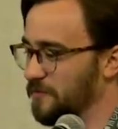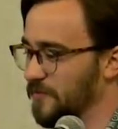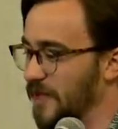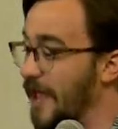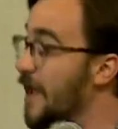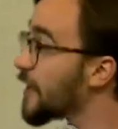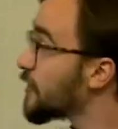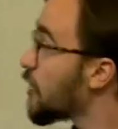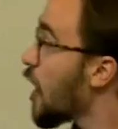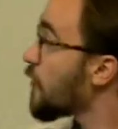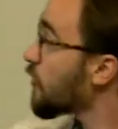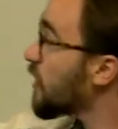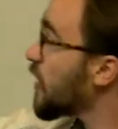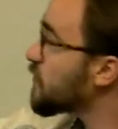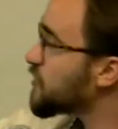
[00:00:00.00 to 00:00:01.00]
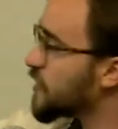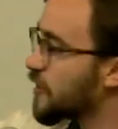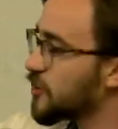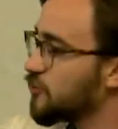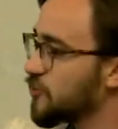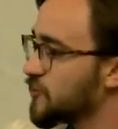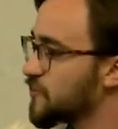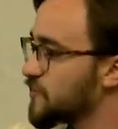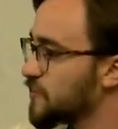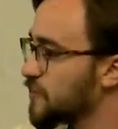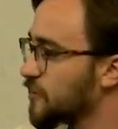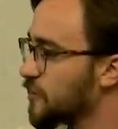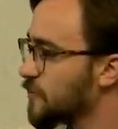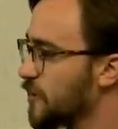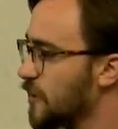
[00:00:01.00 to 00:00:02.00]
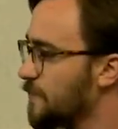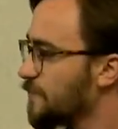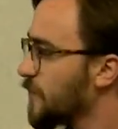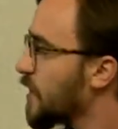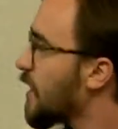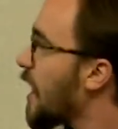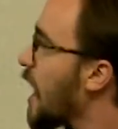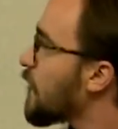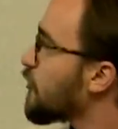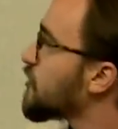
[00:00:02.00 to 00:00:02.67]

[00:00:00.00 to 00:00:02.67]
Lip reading: And on the left side, you can see every